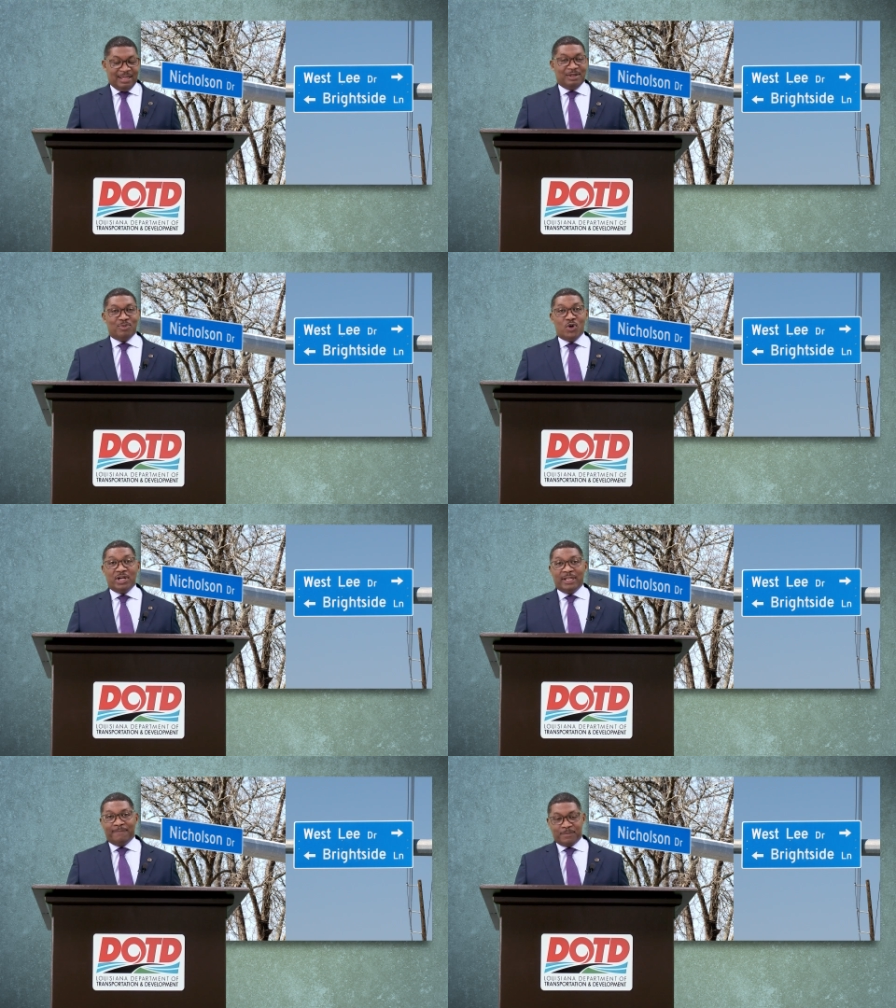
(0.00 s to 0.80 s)
Good
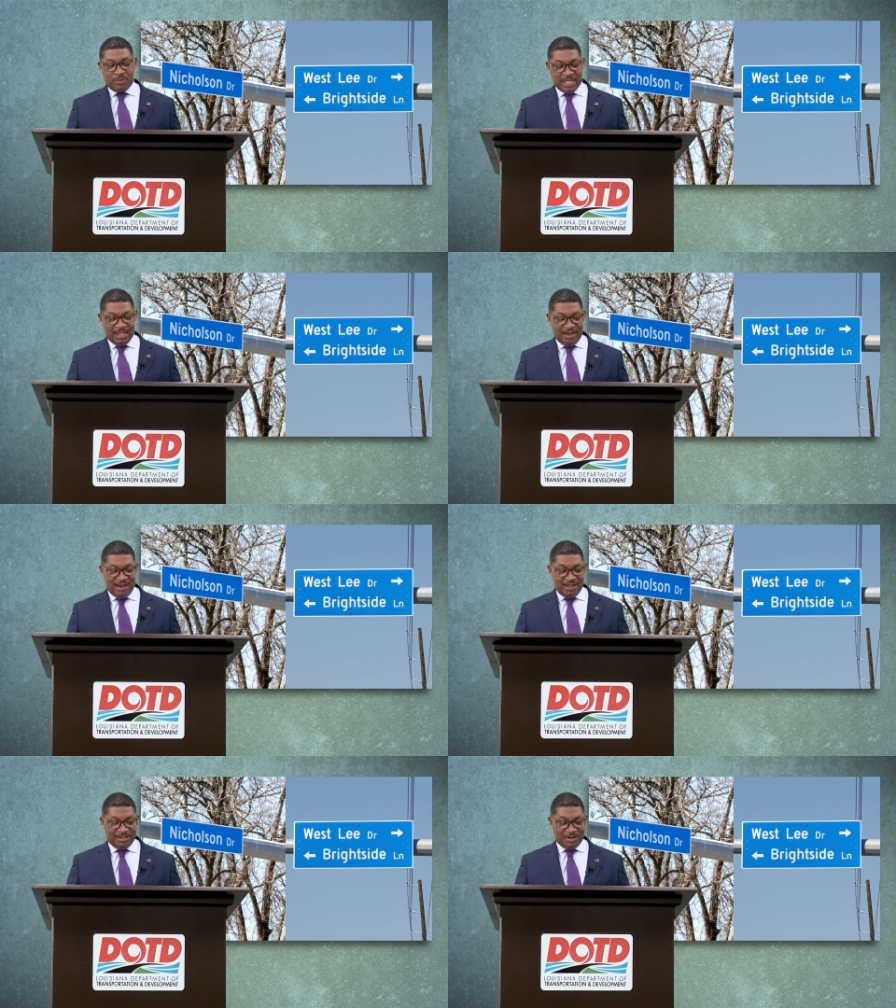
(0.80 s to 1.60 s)
morning.
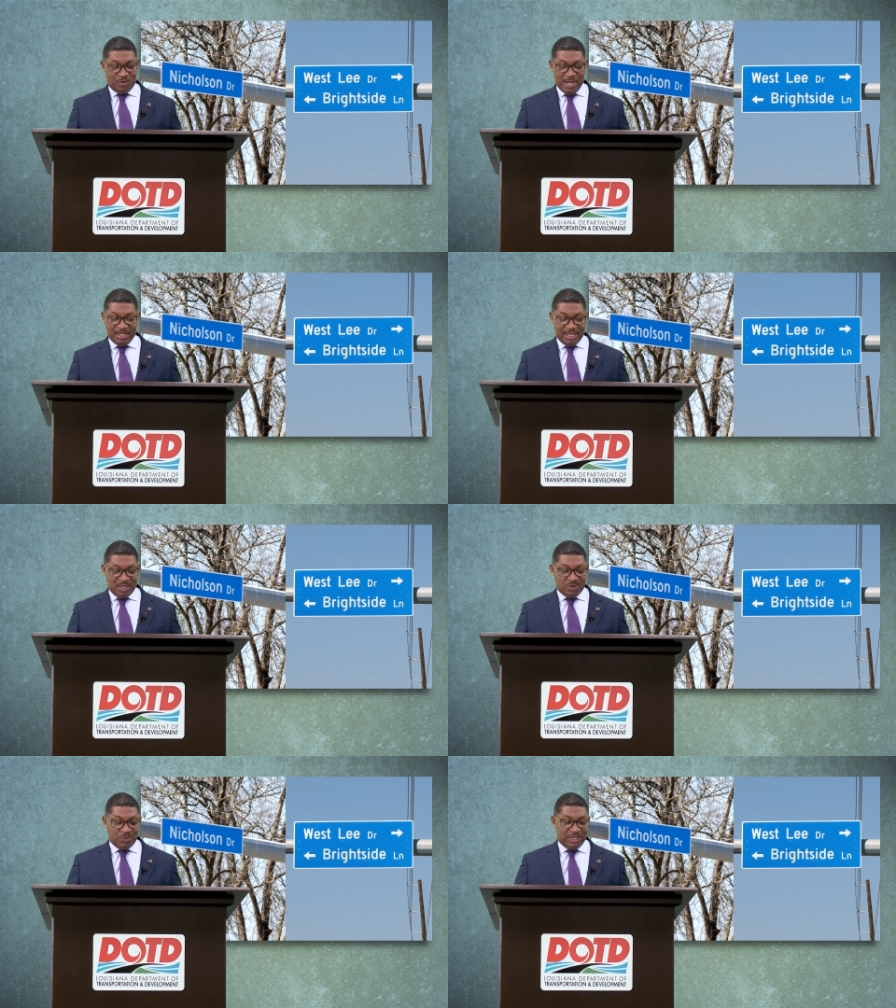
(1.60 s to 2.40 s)
It's a great
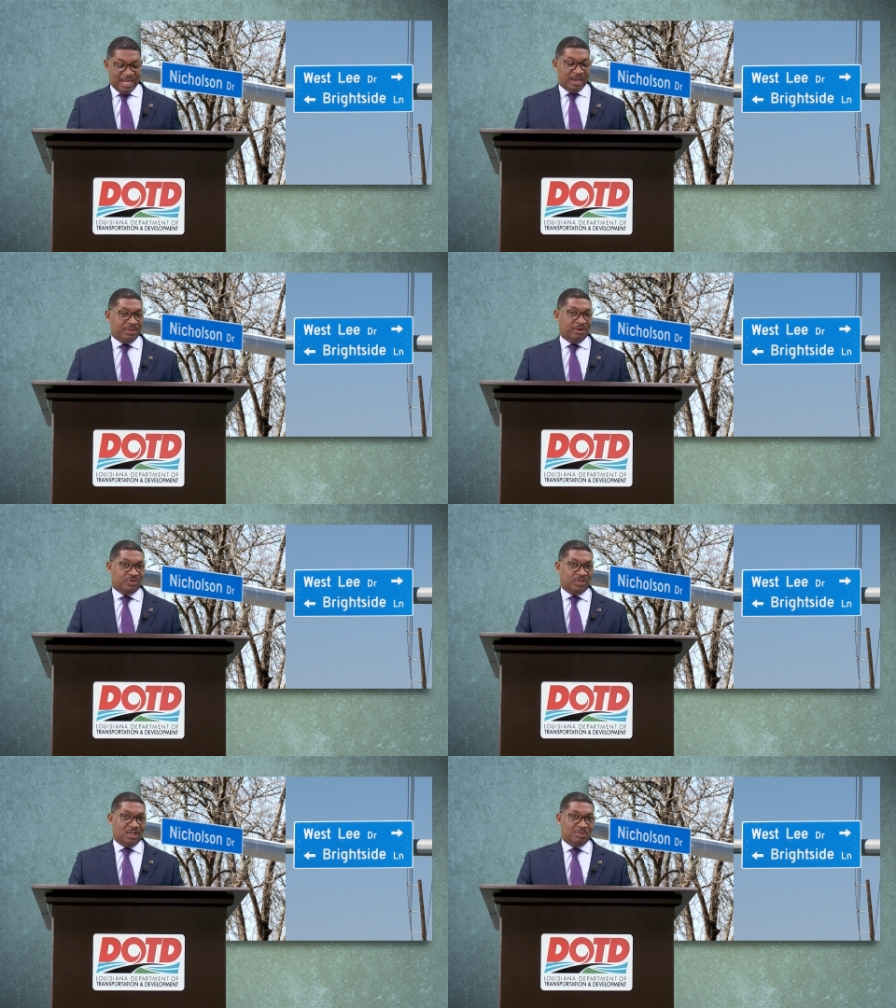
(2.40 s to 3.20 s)
day when we gather to
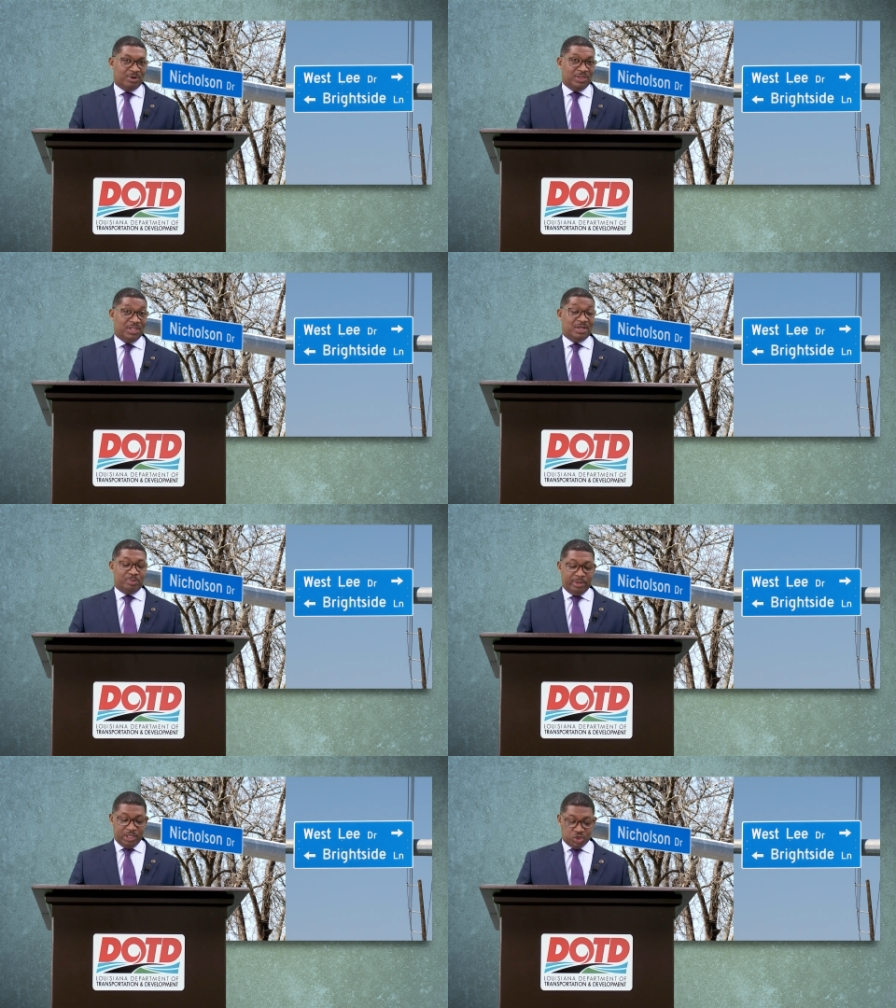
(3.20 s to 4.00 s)
celebrate the
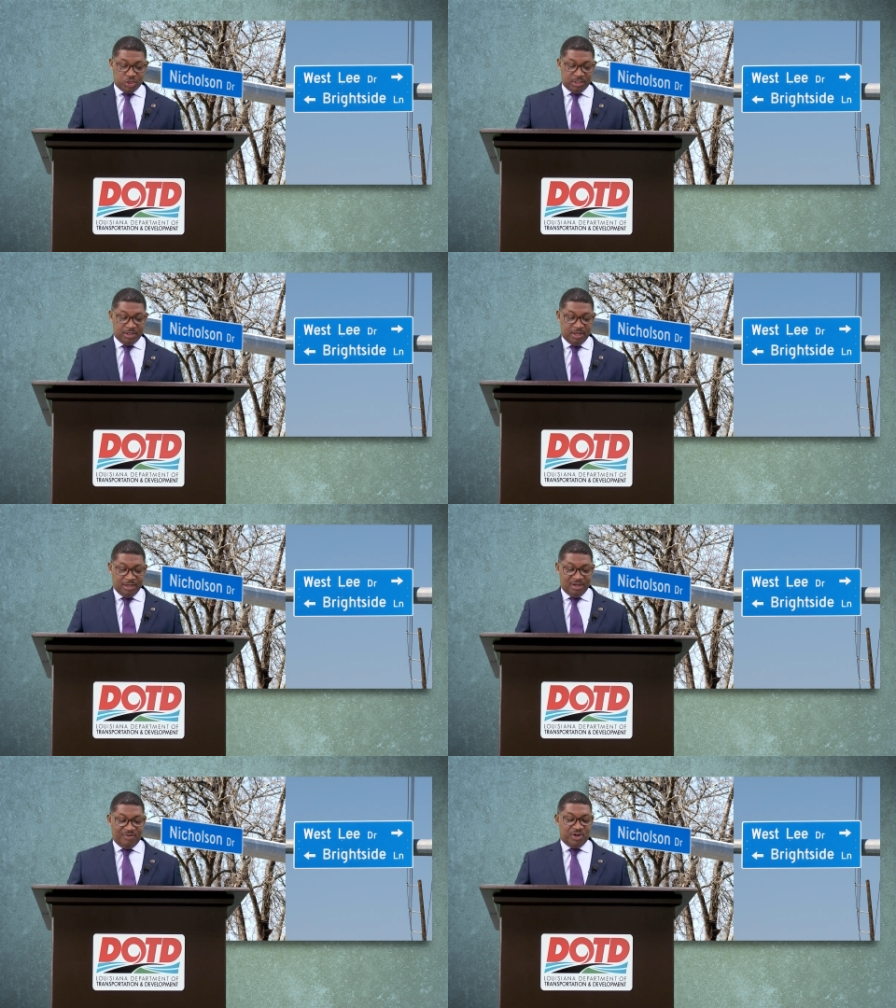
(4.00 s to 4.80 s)
completion
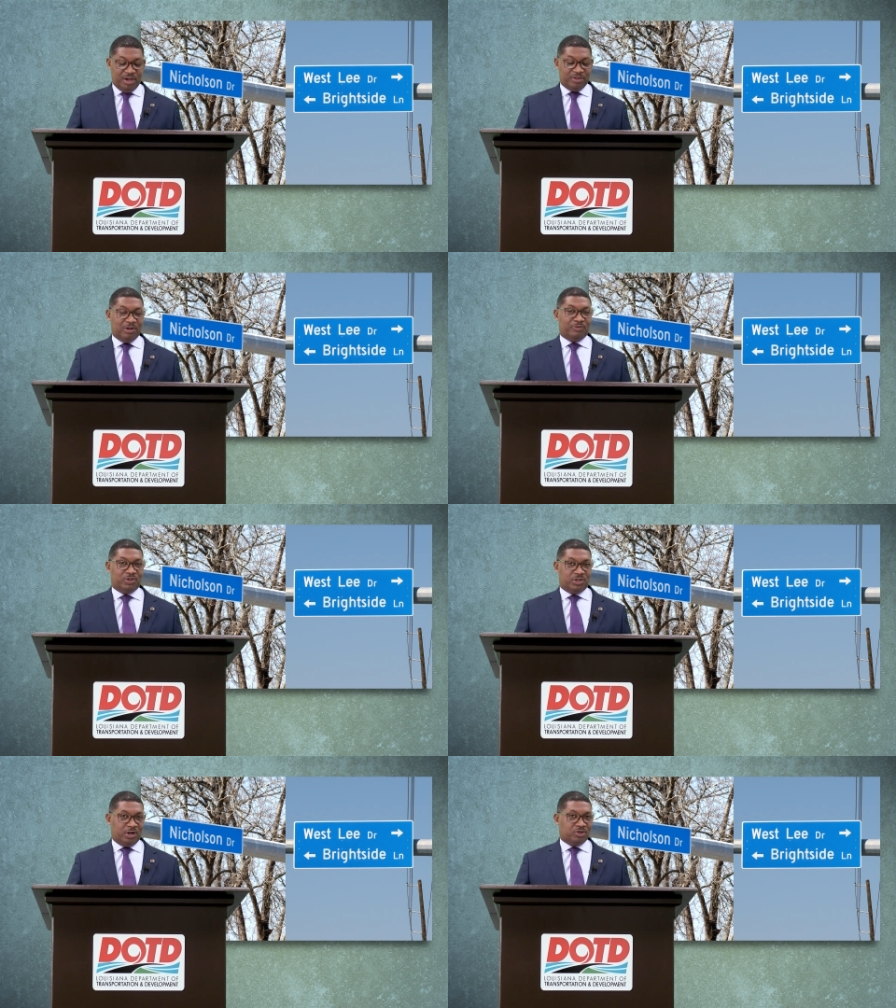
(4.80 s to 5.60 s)
of another
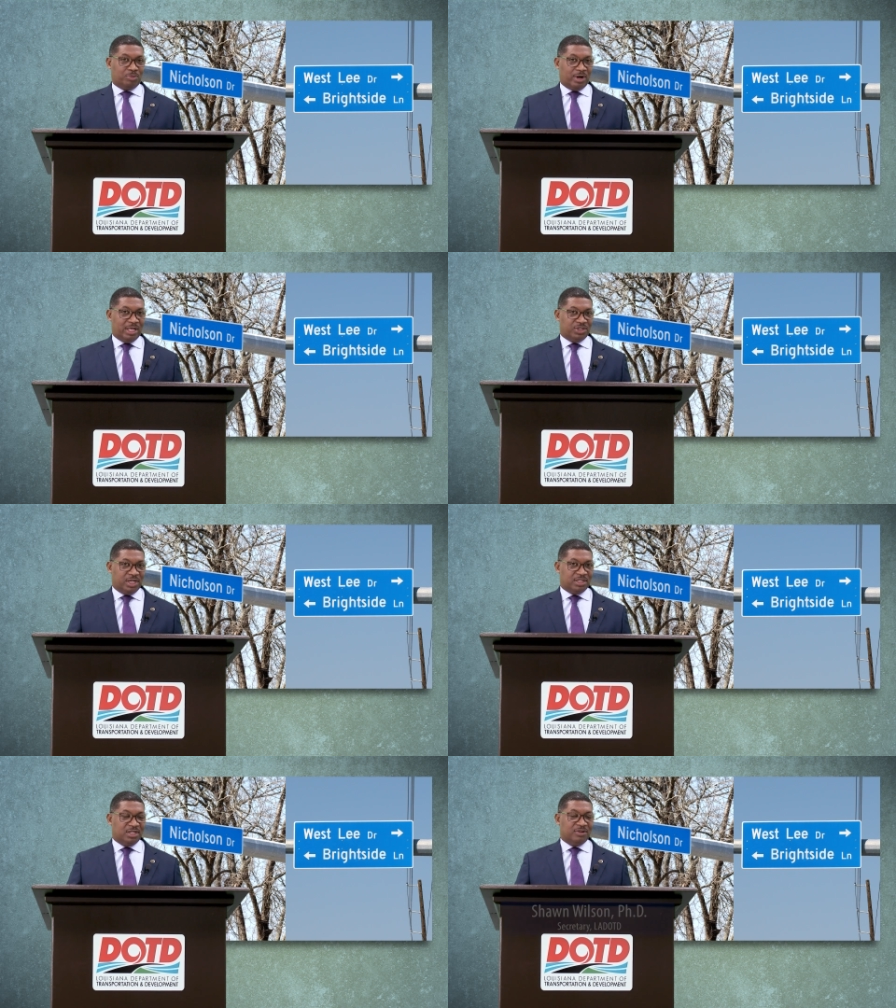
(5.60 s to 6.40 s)
infrastructure
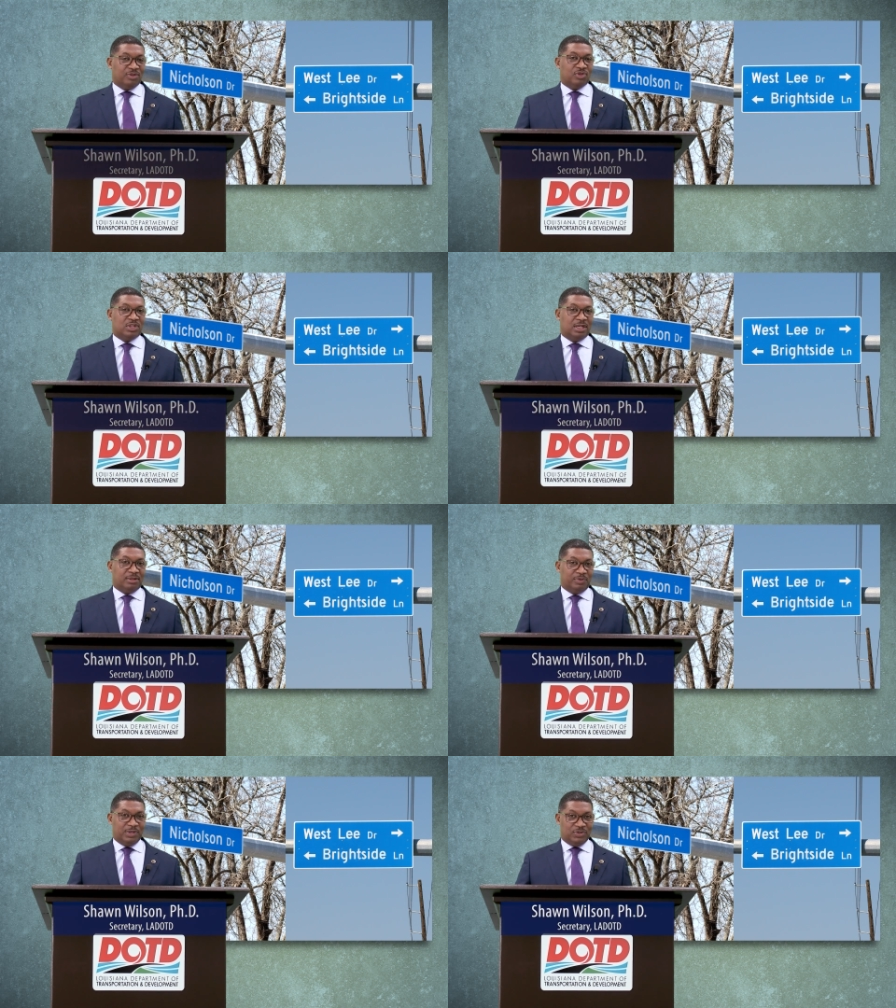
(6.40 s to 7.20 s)
project here in the state of
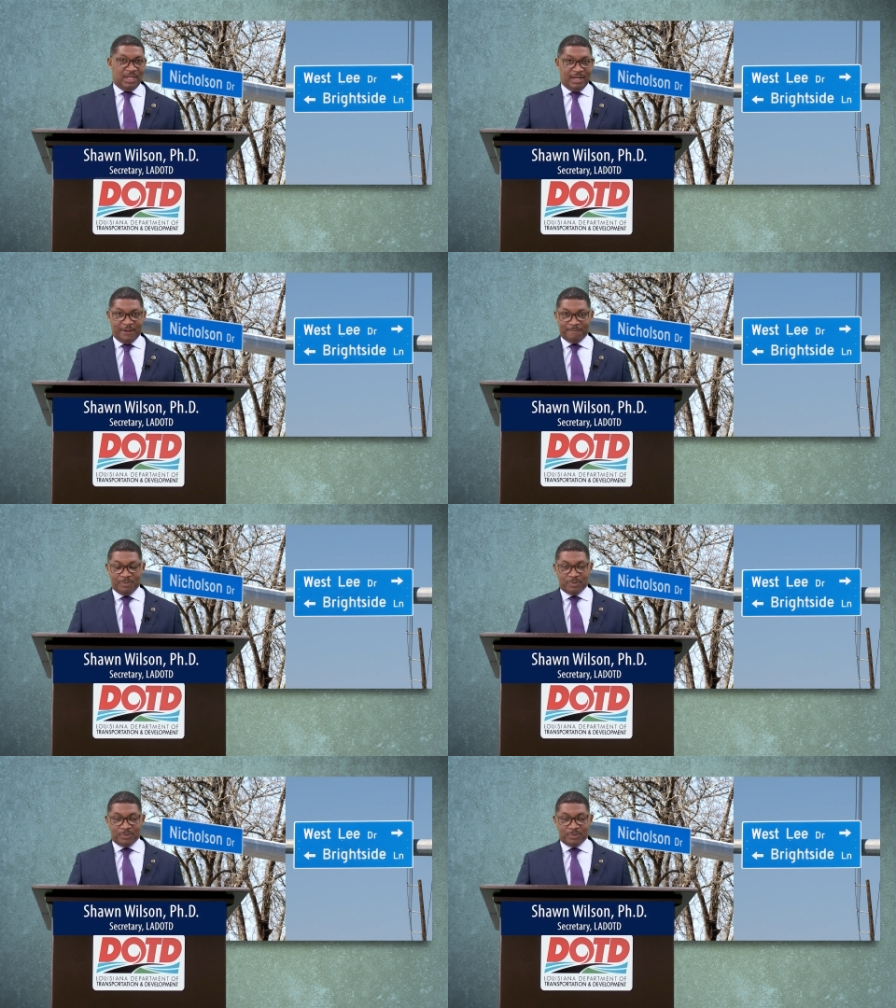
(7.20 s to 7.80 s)
Louisiana.